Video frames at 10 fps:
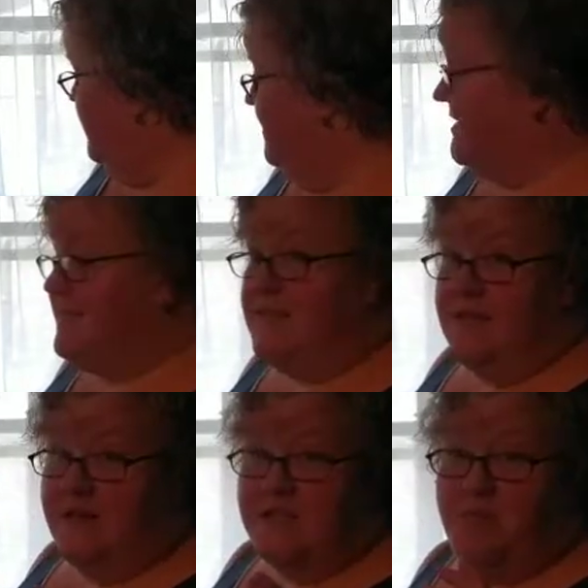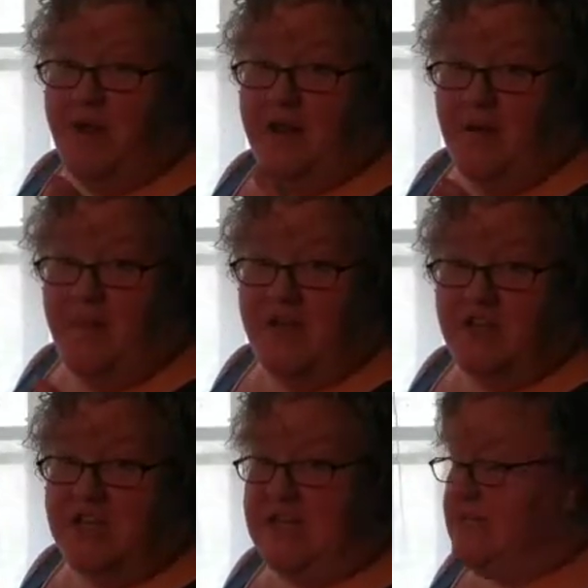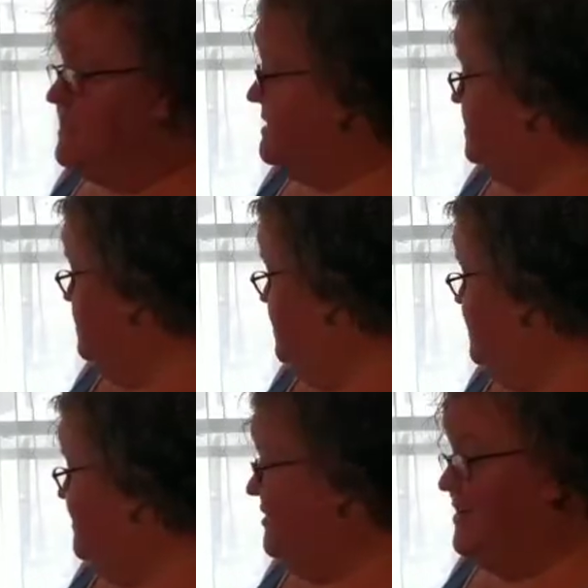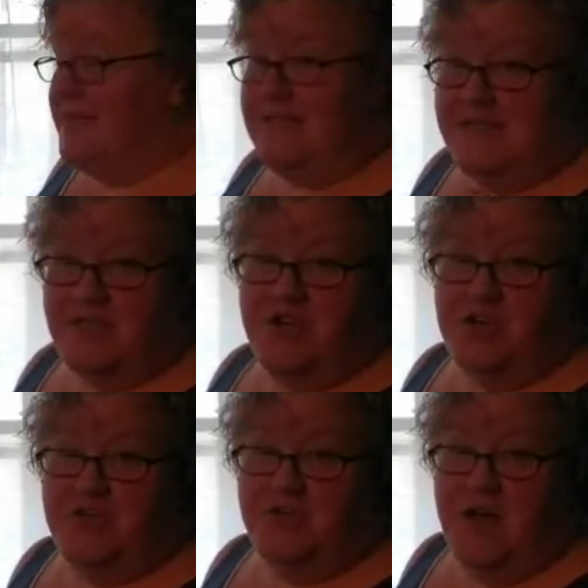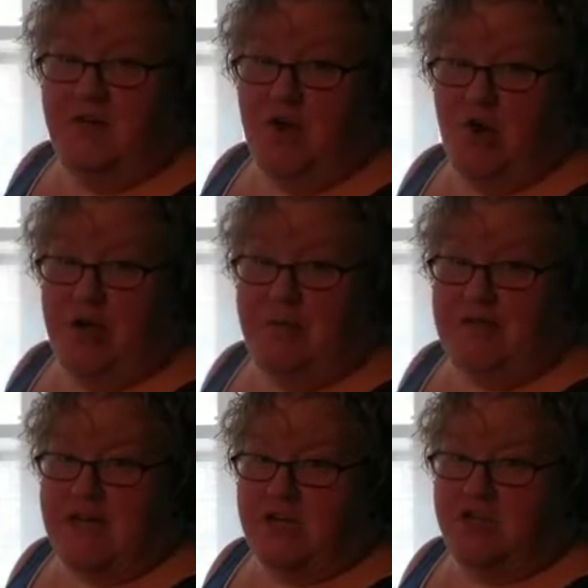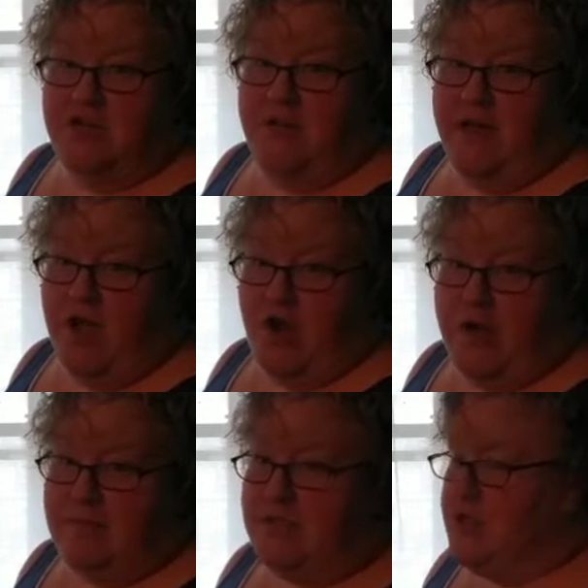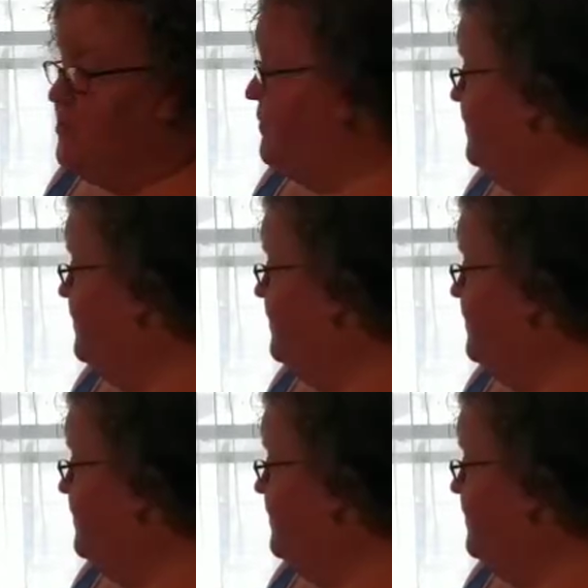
You can see that it's breaking up that cheese. You can see it's turned to kind of a creamy texture like a cream soup.